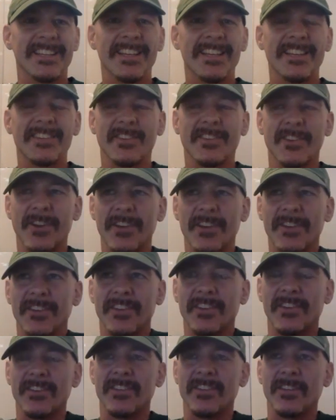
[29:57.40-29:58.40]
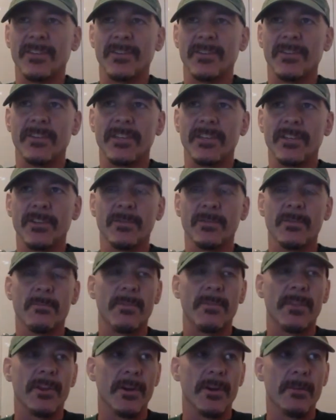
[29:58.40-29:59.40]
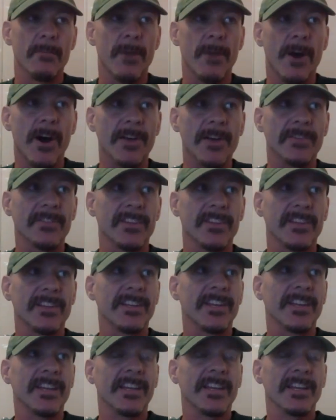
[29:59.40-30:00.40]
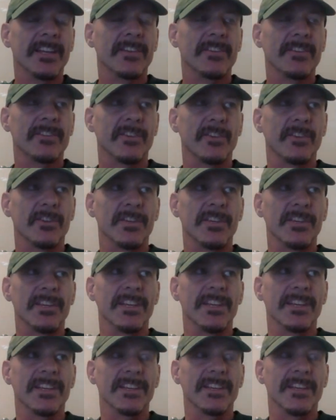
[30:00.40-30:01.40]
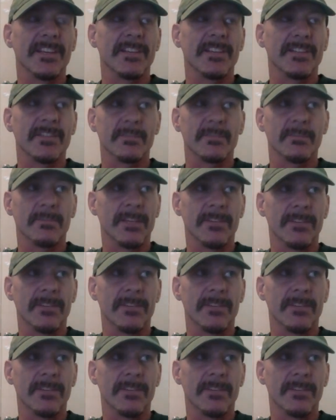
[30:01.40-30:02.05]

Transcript: it's crazy because he's from there in Boston. So he had his